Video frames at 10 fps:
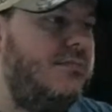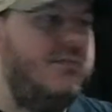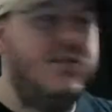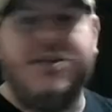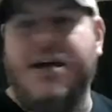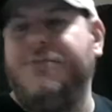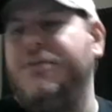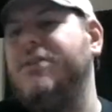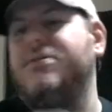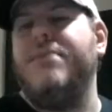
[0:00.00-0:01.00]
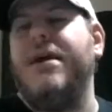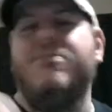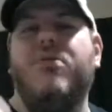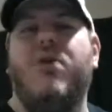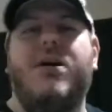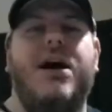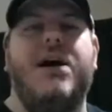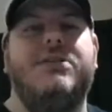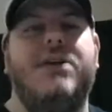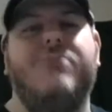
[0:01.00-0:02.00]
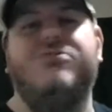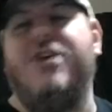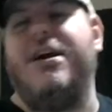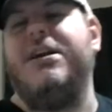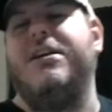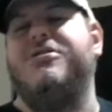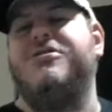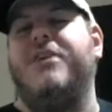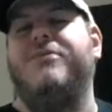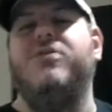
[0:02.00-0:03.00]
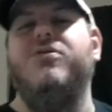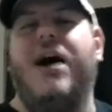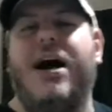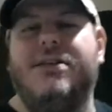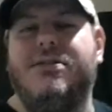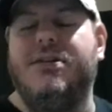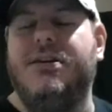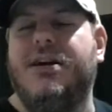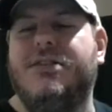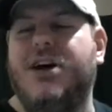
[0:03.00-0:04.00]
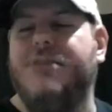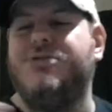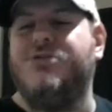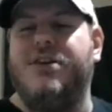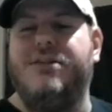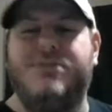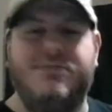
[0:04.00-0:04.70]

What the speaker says: Steph needs to make more content. I'm trying to get Steph to do the tub streams.